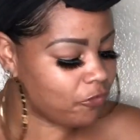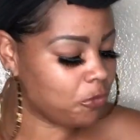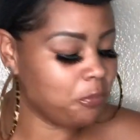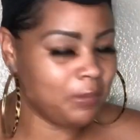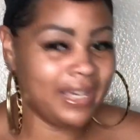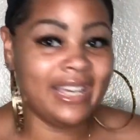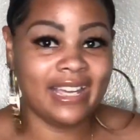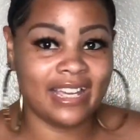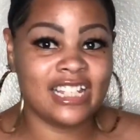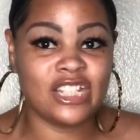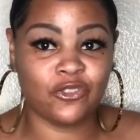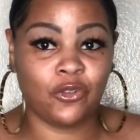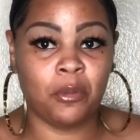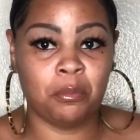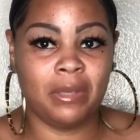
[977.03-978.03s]
for me is
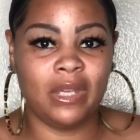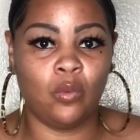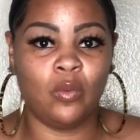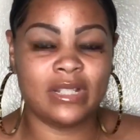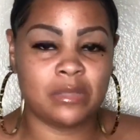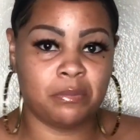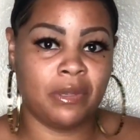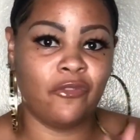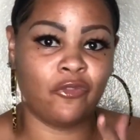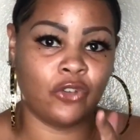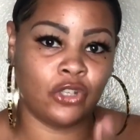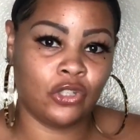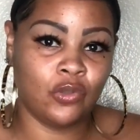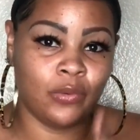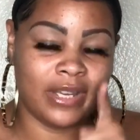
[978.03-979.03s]
for me. What's meant for
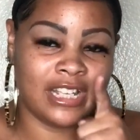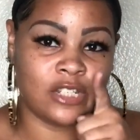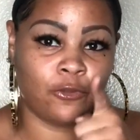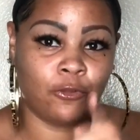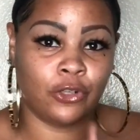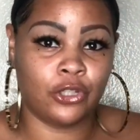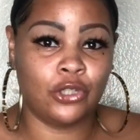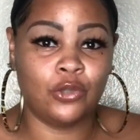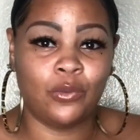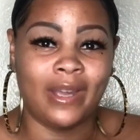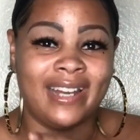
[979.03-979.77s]
you is for you.